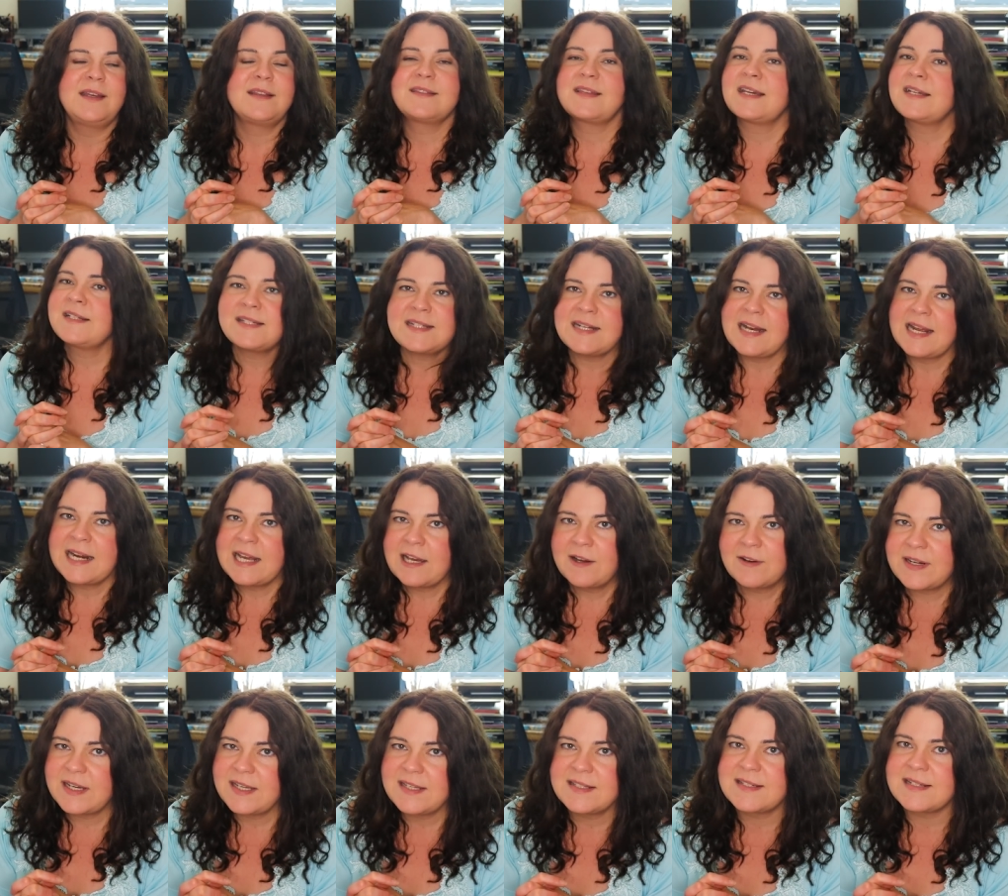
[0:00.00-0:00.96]
That's not
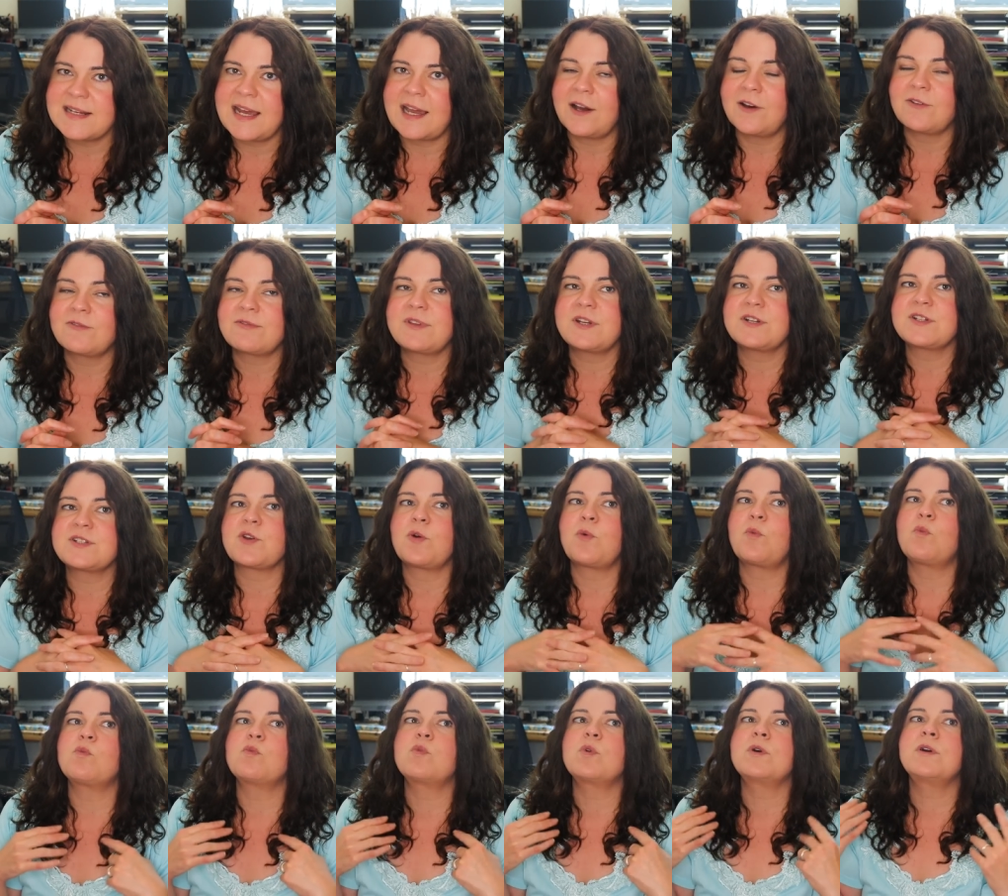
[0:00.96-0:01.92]
how it is now. There's a
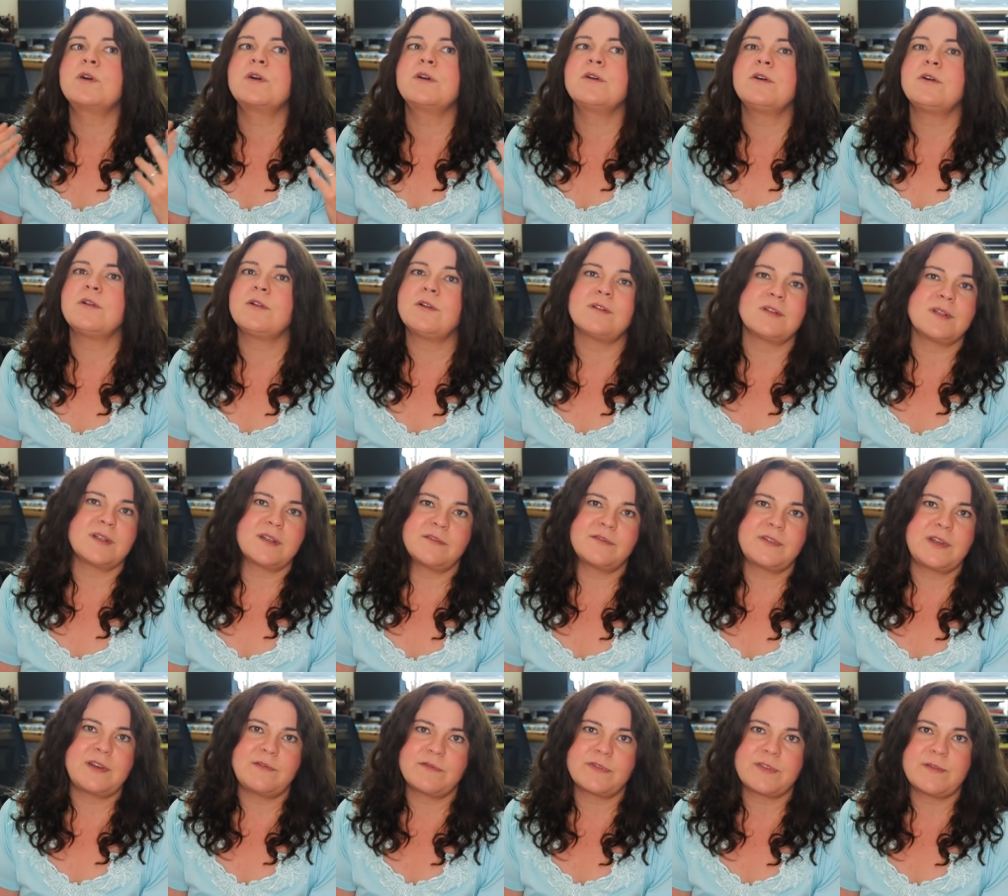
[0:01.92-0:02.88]
world
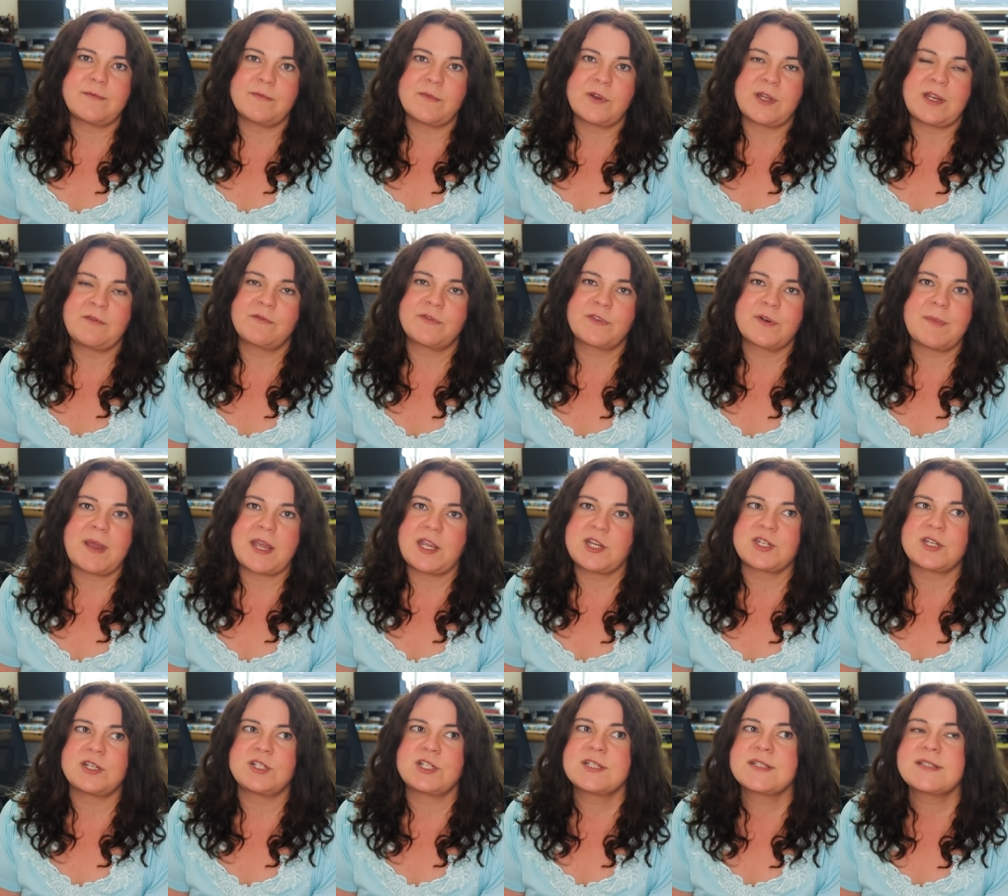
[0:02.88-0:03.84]
of inf
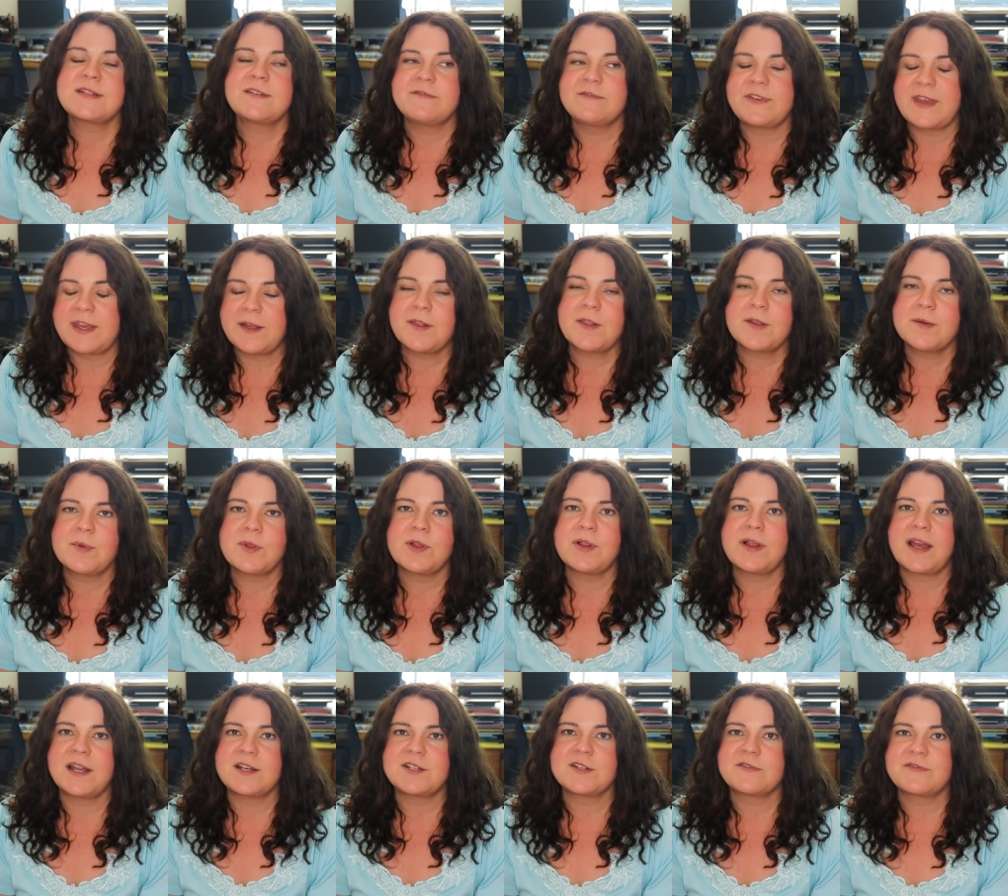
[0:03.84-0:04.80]
information just available
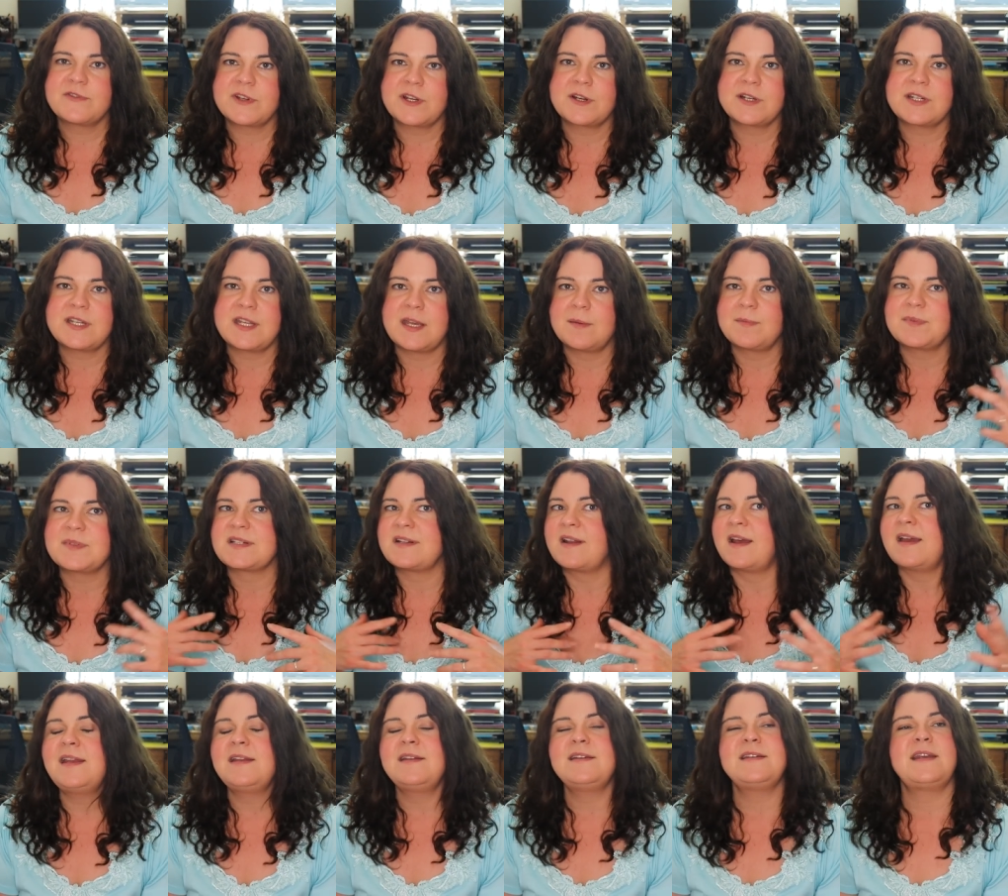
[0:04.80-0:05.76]
at your fingertips
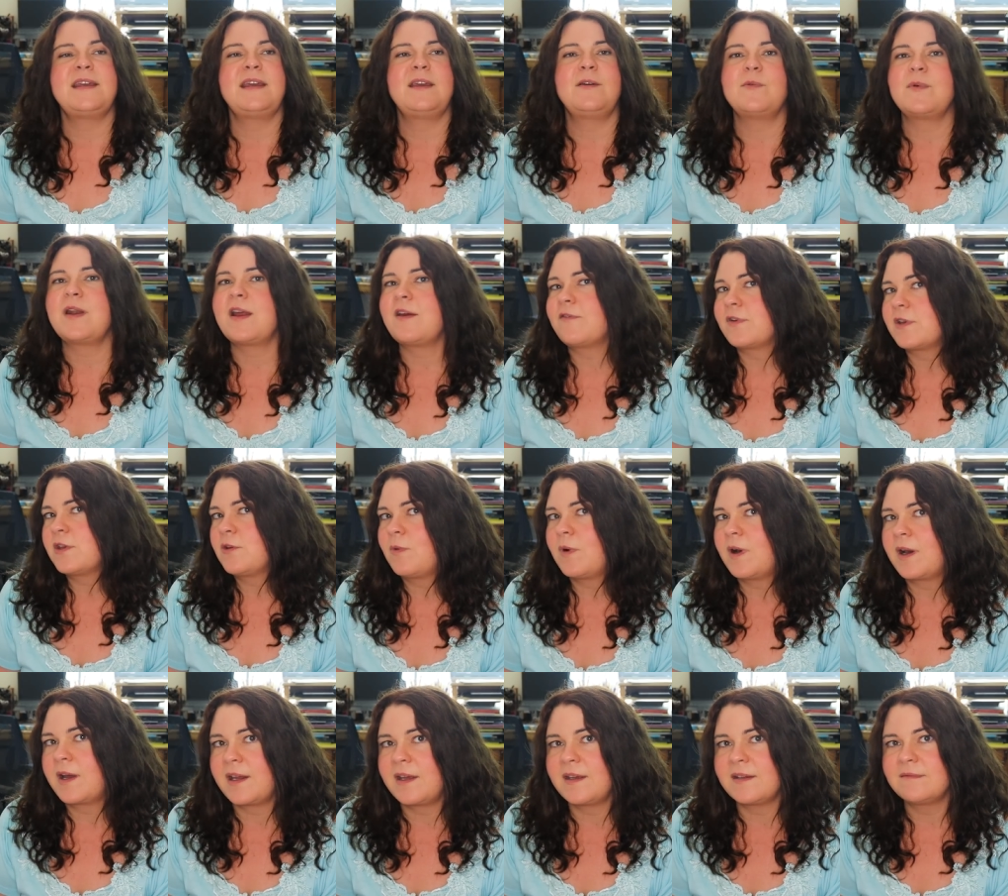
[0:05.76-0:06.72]
night and day whenever you
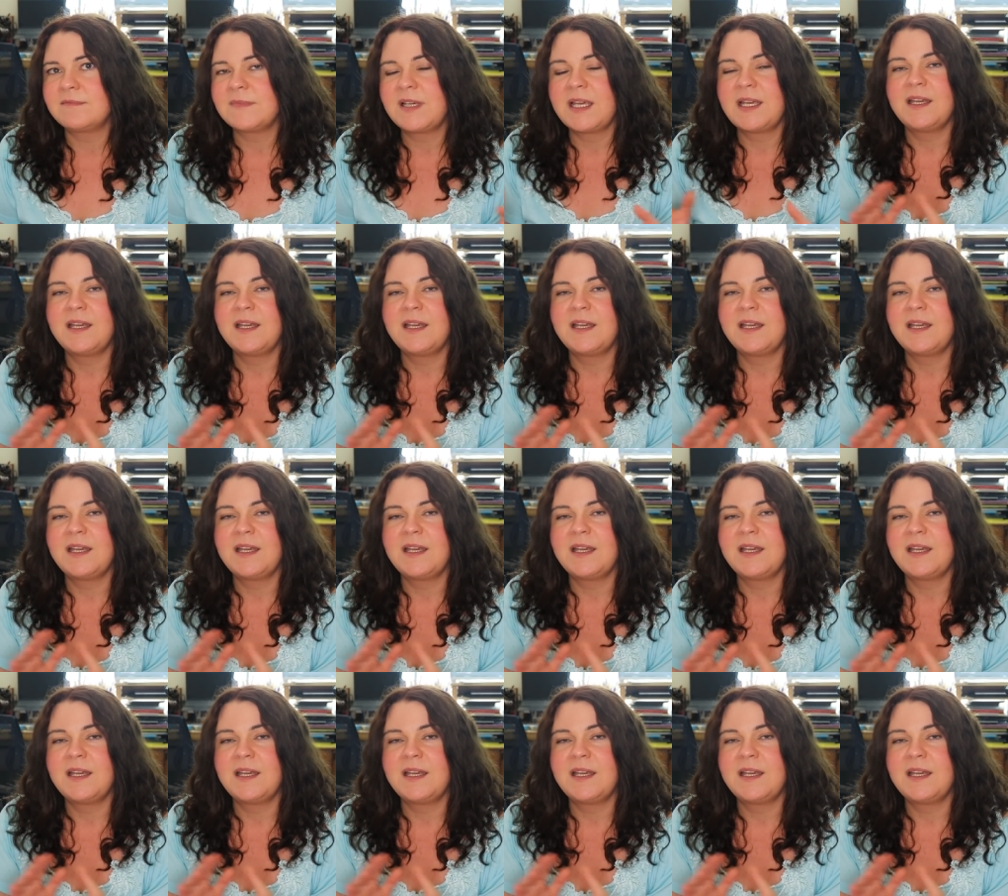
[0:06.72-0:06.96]
want it.